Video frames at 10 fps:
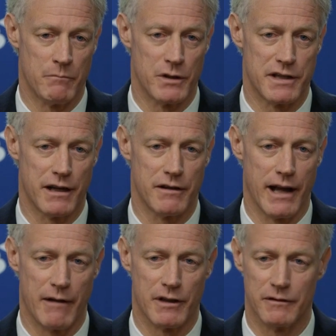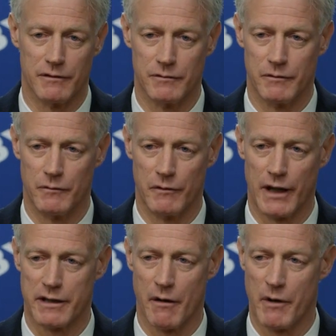particularly having
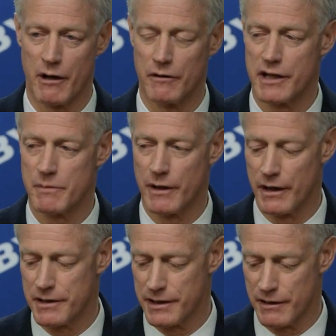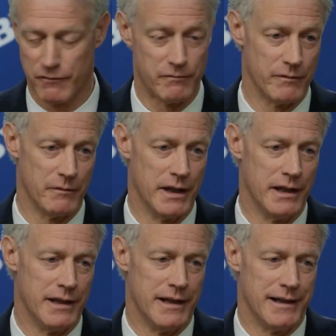reflected on my own experience as
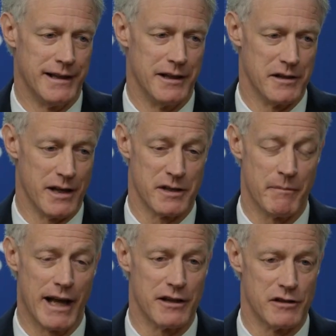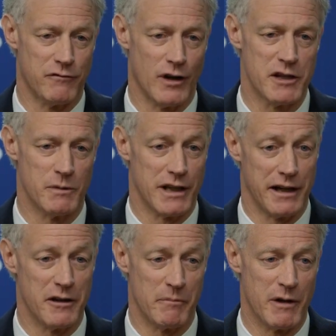a man, as a freshman,
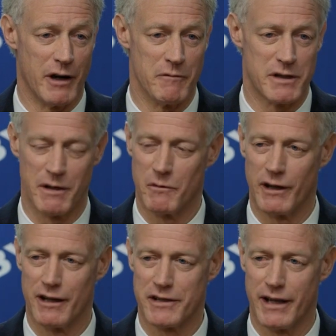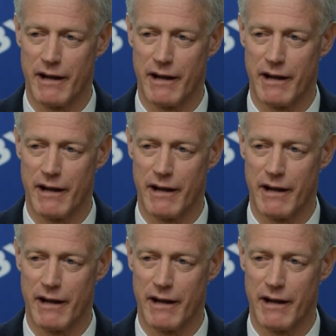not here at BYU, but somewhere else.